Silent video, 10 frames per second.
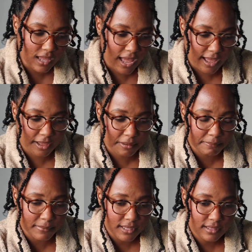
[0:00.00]

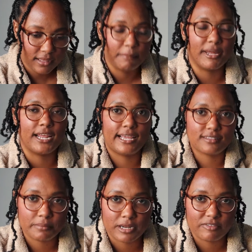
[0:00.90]
But it
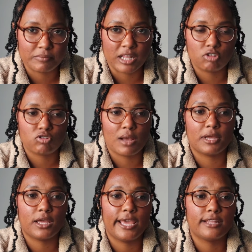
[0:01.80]
is a bit of a
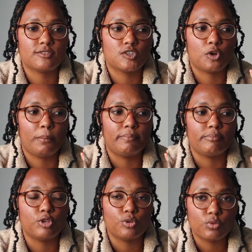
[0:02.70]
melodrama. It's still
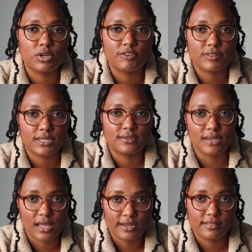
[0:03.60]
beautifully
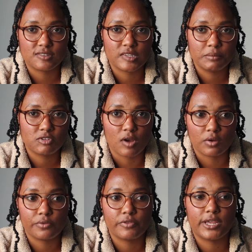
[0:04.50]
done. The
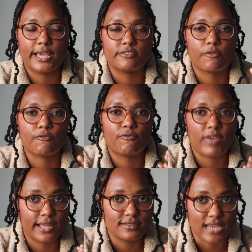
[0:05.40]
cinematography is
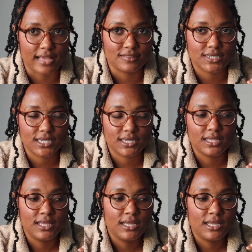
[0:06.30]
fantastic.